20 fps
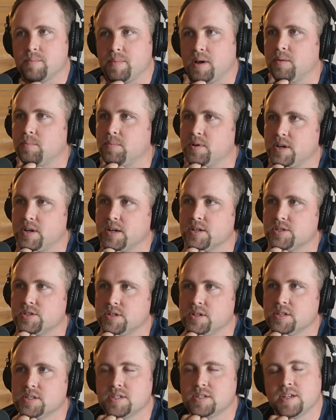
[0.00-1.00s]
about
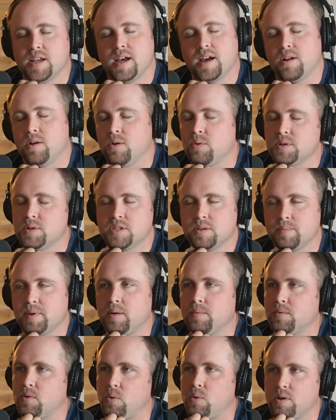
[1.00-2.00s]
production. It's not always
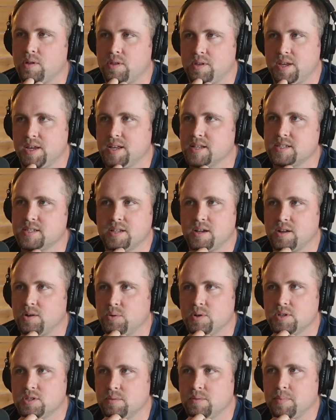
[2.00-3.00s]
about quality. It's not
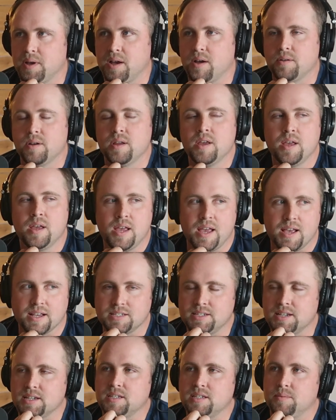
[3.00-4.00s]
always about
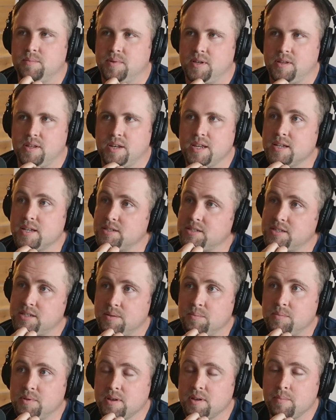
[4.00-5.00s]
accessibility. It's
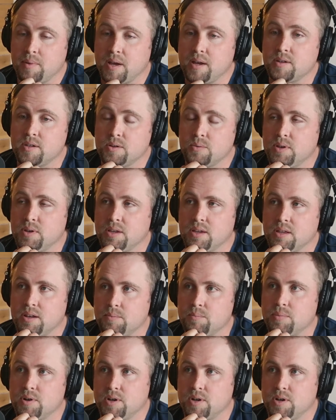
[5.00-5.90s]
simply about doing it and